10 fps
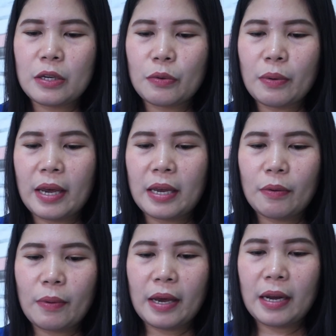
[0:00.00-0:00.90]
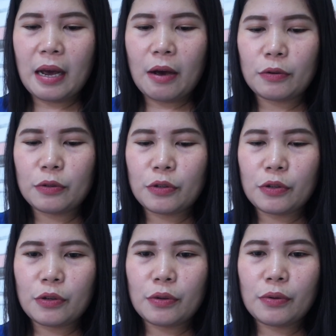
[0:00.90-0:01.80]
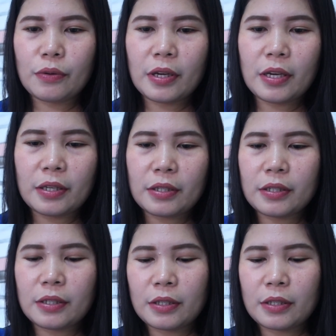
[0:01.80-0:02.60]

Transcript: Wait, how to do this?